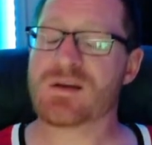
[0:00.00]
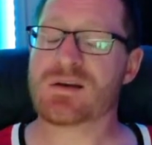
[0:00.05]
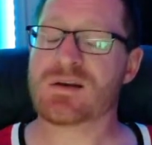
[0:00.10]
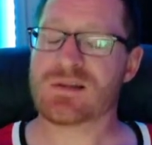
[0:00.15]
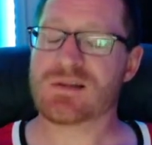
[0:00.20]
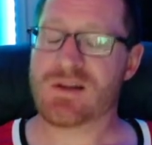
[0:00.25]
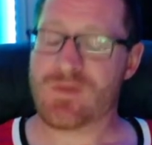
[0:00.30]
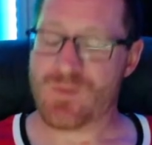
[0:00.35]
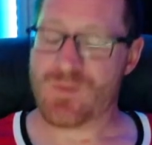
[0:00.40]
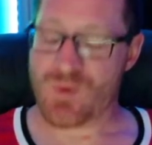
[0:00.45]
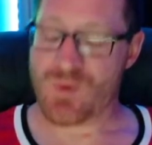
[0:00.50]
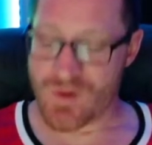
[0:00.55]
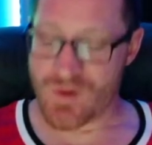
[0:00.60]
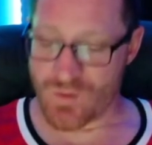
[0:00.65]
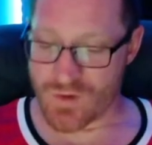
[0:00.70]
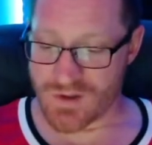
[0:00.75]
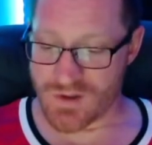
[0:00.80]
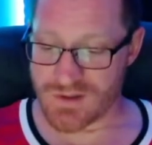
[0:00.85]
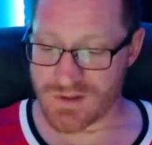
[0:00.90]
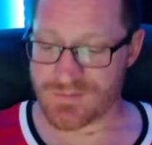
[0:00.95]

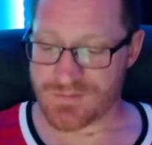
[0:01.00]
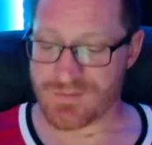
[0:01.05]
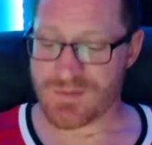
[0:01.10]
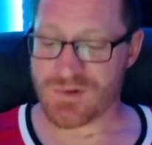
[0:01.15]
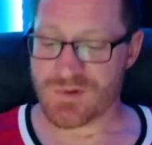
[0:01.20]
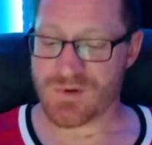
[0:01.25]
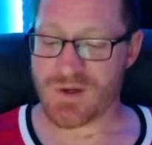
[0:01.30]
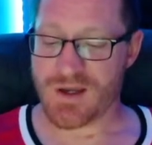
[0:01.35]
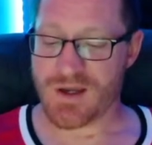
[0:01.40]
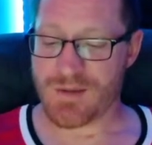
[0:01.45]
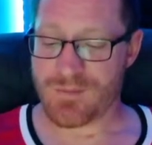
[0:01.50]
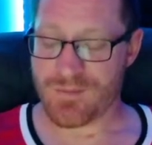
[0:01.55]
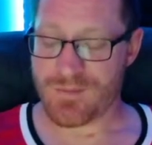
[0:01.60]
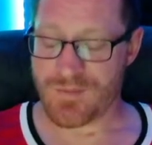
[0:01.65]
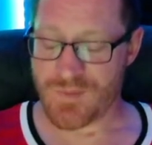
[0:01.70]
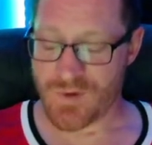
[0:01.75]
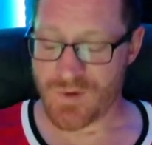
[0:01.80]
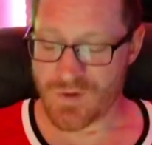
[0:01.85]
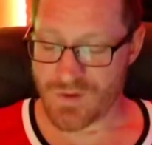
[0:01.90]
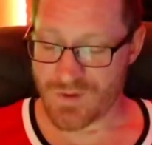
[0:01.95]
$11.1. Okay,
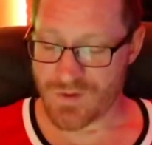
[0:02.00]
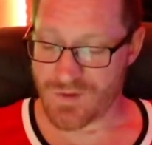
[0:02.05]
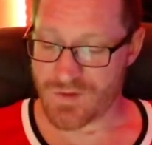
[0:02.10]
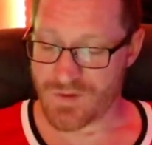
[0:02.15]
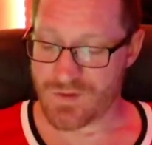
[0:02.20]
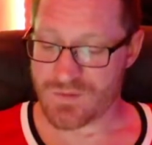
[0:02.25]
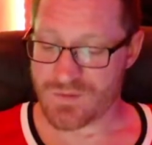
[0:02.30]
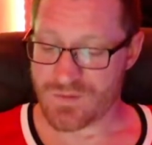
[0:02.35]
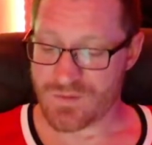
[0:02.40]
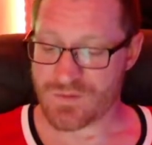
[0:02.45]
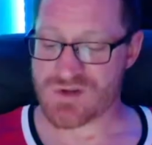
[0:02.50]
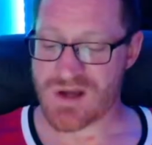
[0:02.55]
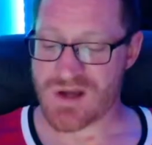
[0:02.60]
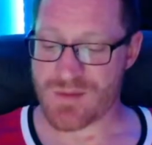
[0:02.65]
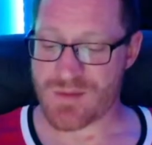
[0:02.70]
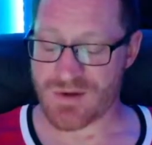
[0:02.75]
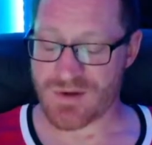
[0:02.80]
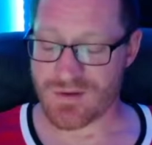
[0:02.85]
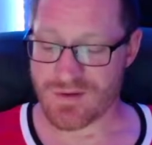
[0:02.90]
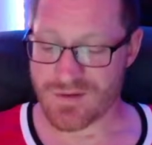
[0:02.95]
we're
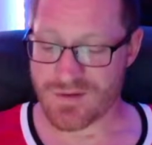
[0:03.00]
dropping.